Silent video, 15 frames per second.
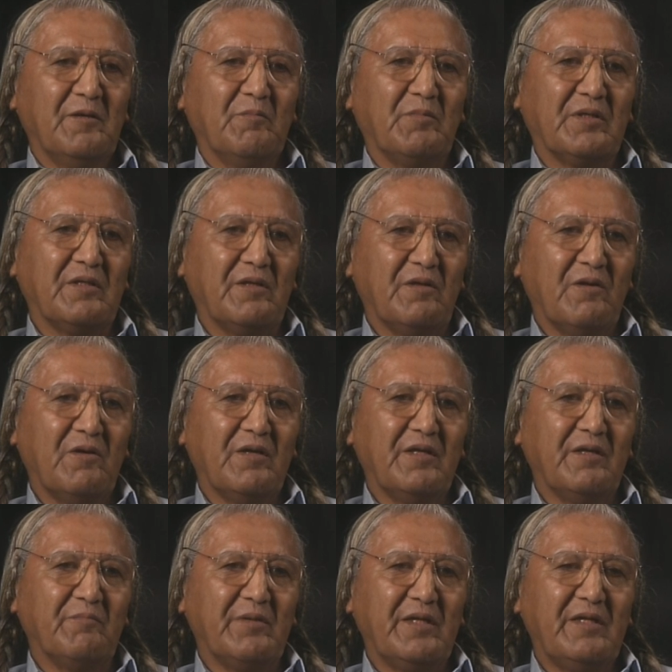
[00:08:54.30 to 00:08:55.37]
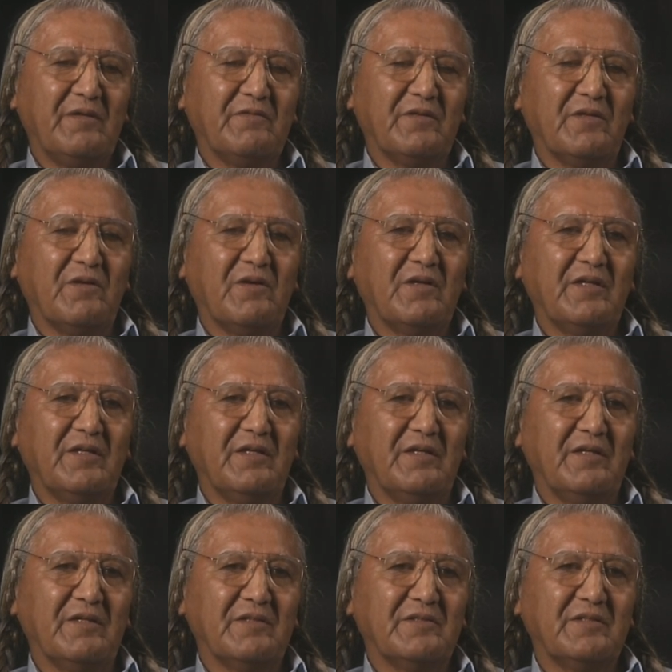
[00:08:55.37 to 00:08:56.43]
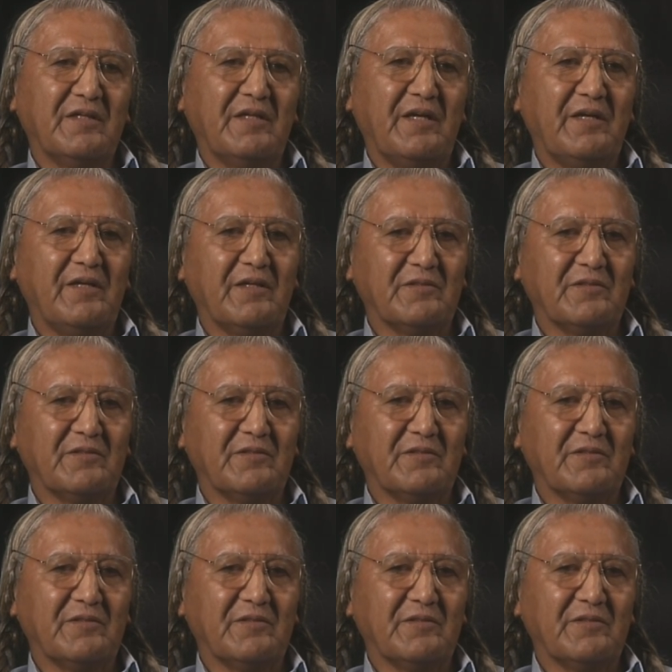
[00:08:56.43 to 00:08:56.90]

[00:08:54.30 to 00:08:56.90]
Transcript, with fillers: But the non, many of the non-Indians that